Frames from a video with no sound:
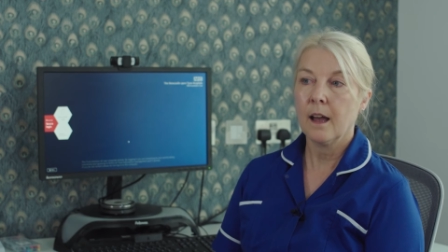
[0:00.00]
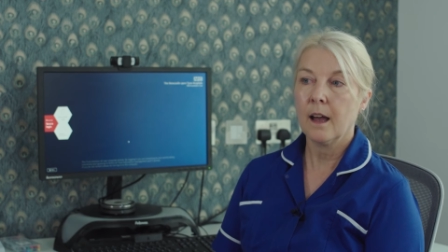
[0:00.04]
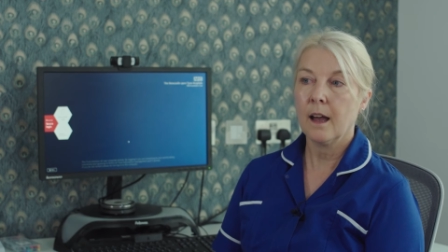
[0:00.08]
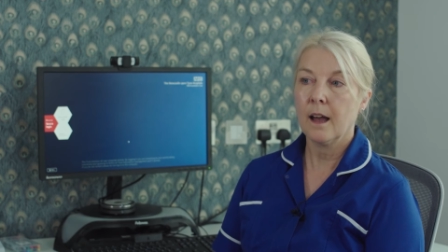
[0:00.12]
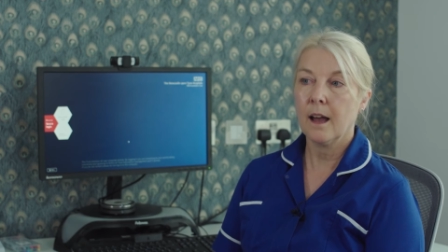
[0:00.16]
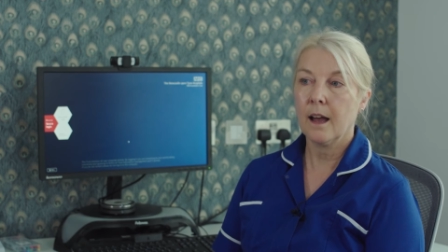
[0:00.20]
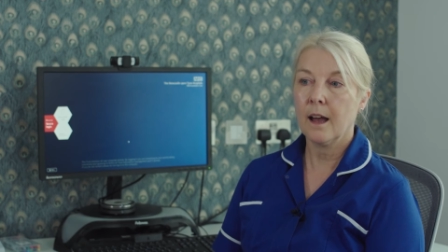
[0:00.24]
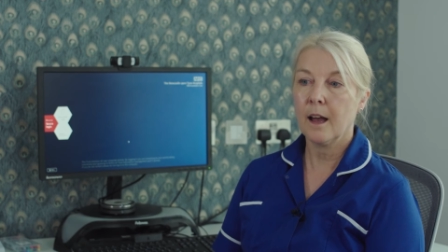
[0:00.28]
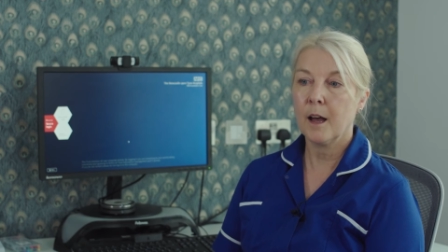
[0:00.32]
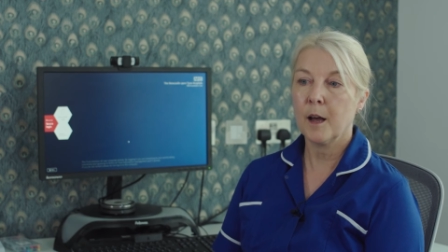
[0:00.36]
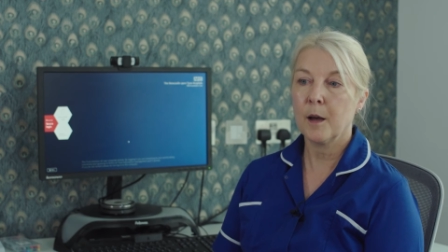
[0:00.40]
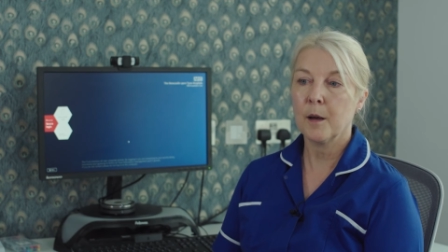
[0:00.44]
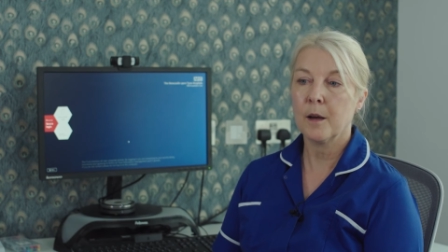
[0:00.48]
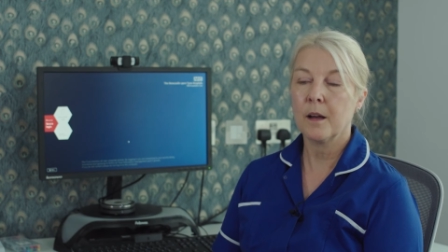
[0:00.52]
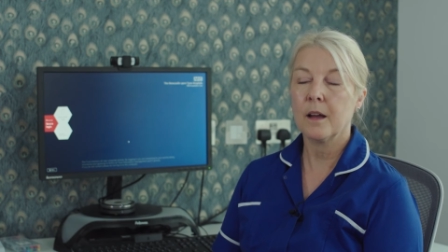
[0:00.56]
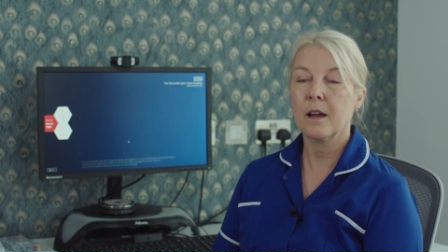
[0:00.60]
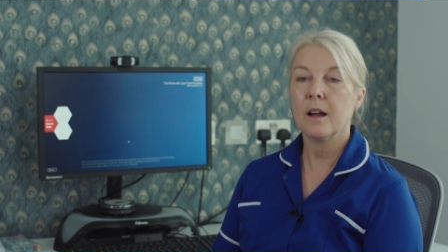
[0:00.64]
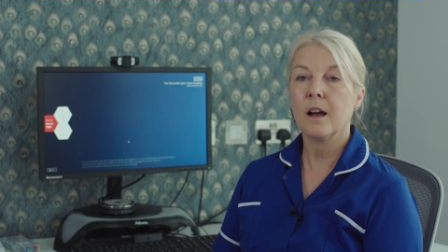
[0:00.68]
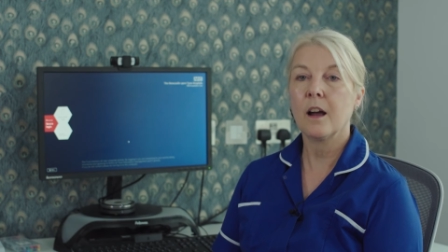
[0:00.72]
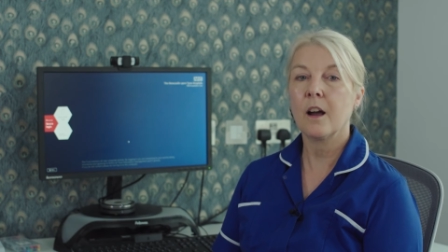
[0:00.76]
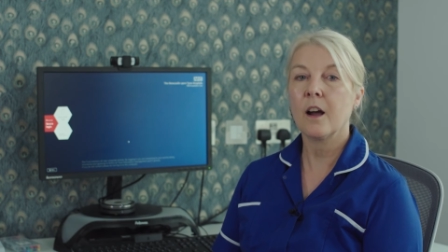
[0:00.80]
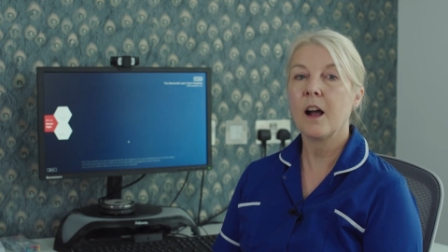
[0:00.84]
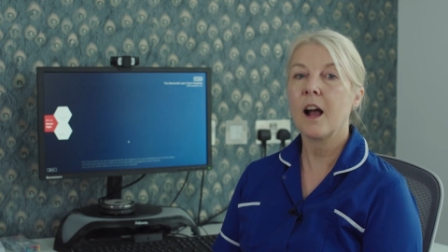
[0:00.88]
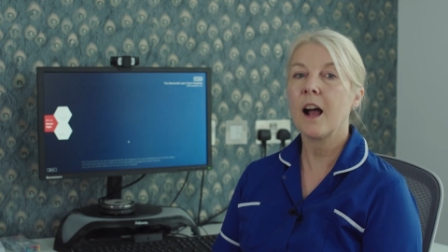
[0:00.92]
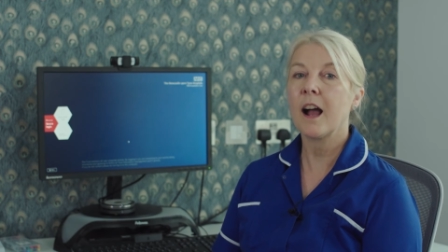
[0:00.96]

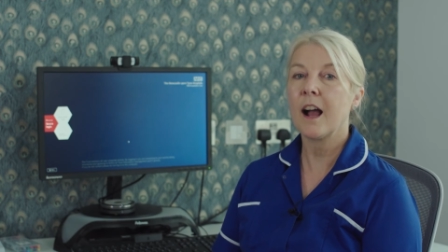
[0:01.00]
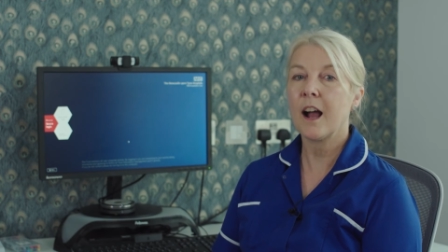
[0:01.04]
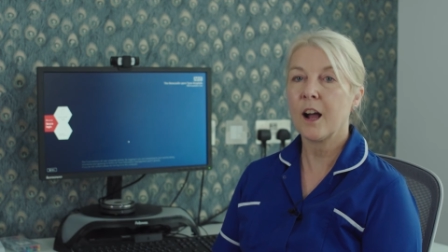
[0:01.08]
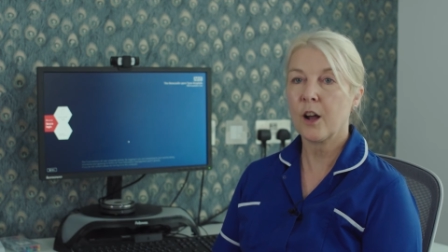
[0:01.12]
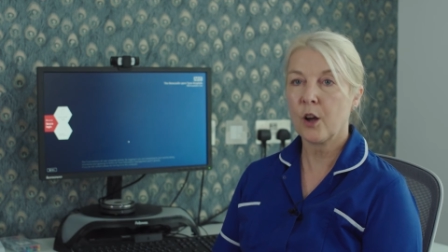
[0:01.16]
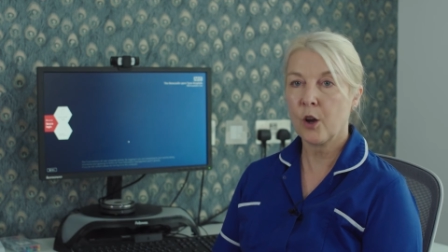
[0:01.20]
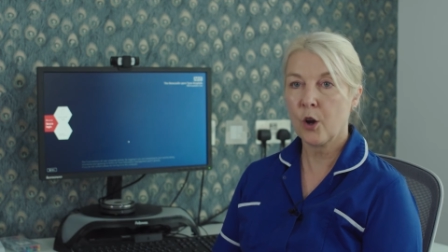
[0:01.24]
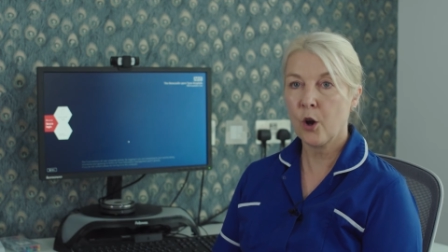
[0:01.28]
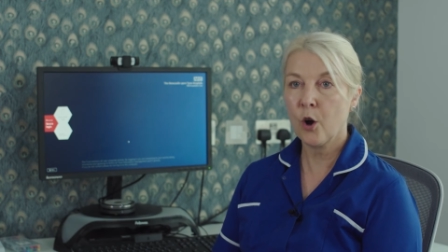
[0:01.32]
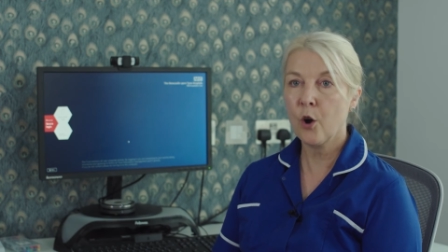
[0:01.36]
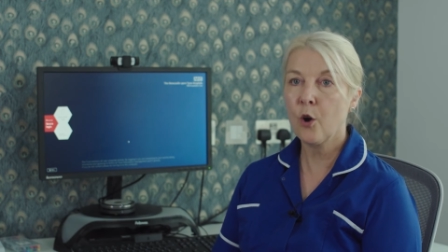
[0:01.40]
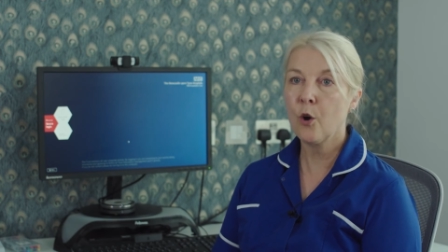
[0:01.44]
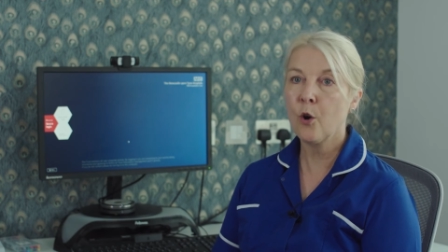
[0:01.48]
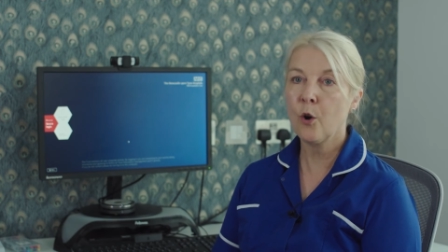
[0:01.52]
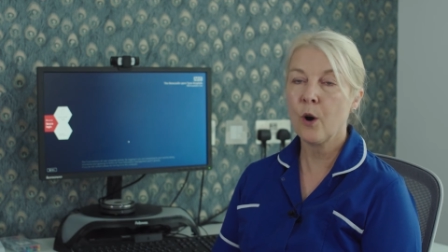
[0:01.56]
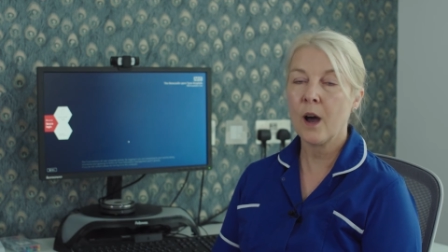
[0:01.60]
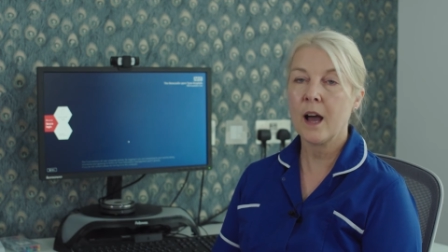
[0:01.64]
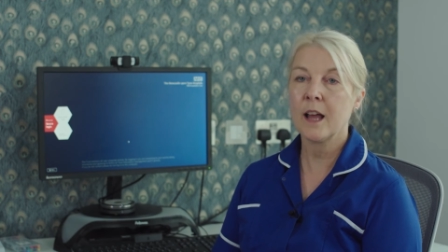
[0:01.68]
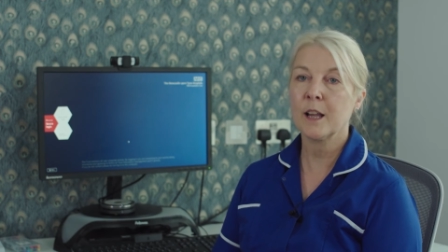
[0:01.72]
are core